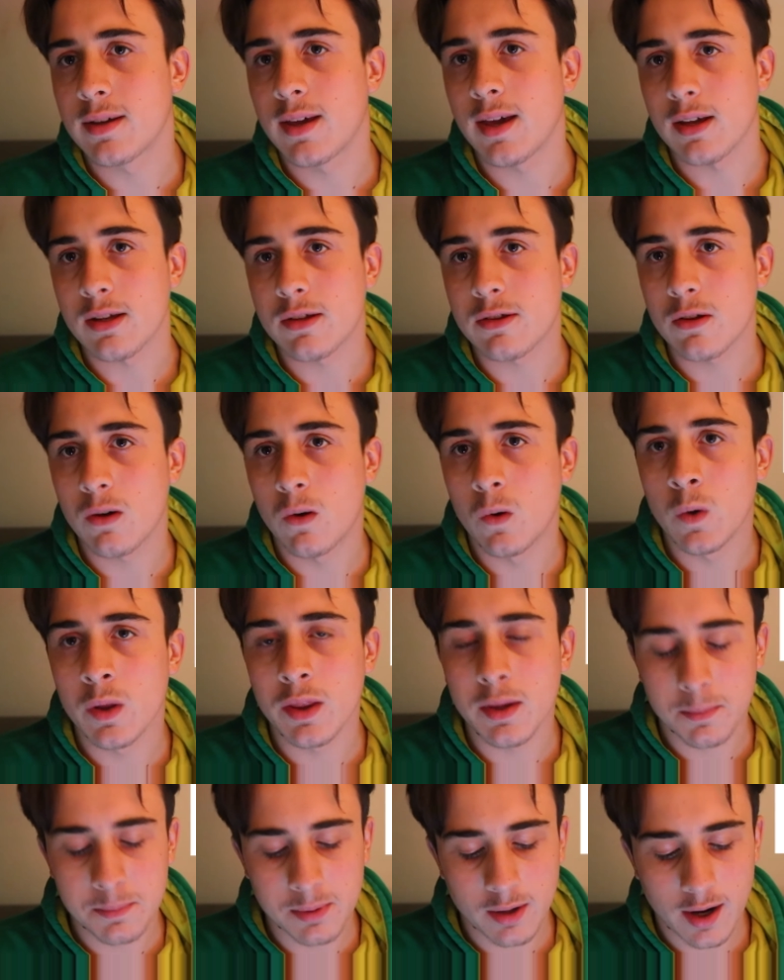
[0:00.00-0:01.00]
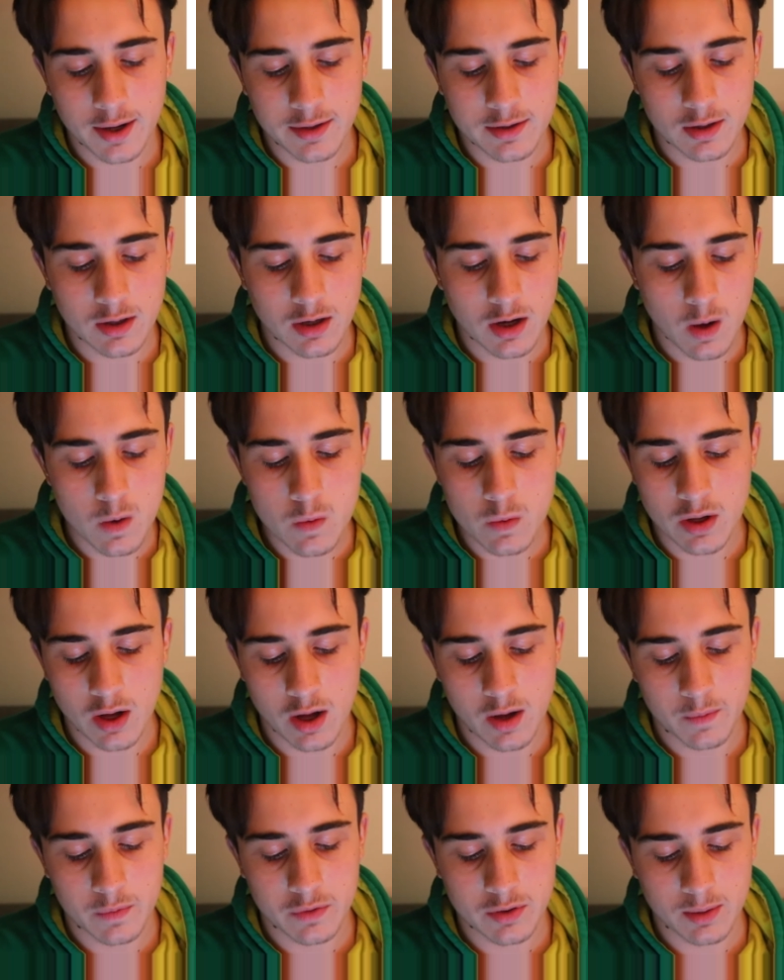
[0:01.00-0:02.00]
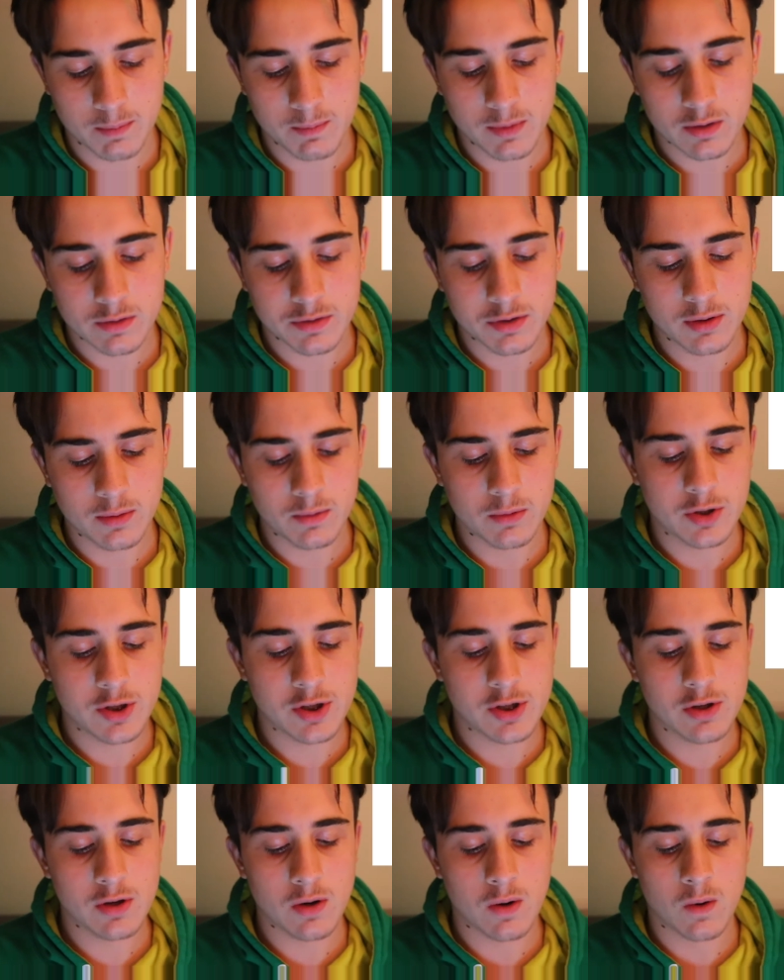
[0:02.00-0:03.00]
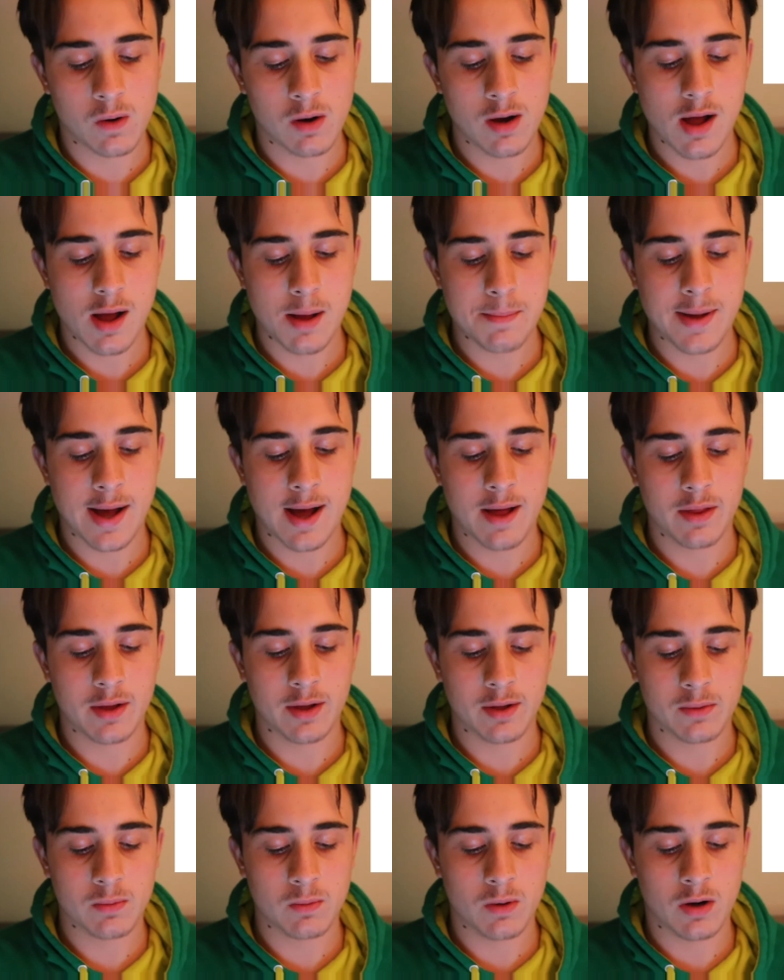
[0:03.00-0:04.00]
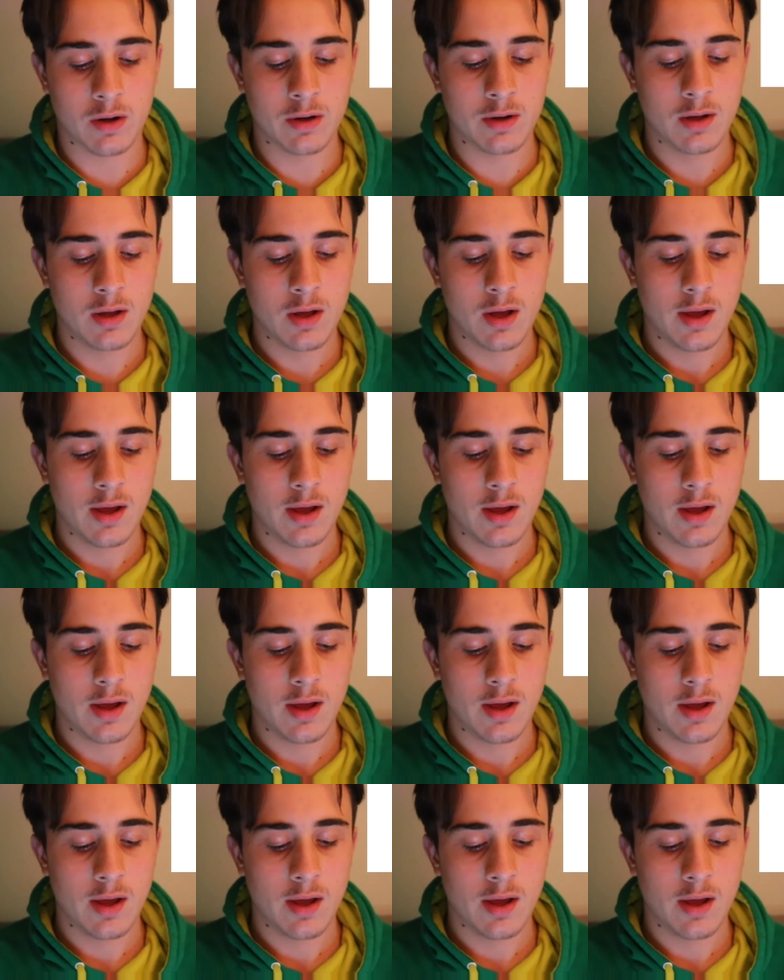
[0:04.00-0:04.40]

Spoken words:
kits or the Brighton logo, so I'm not too sure about this one.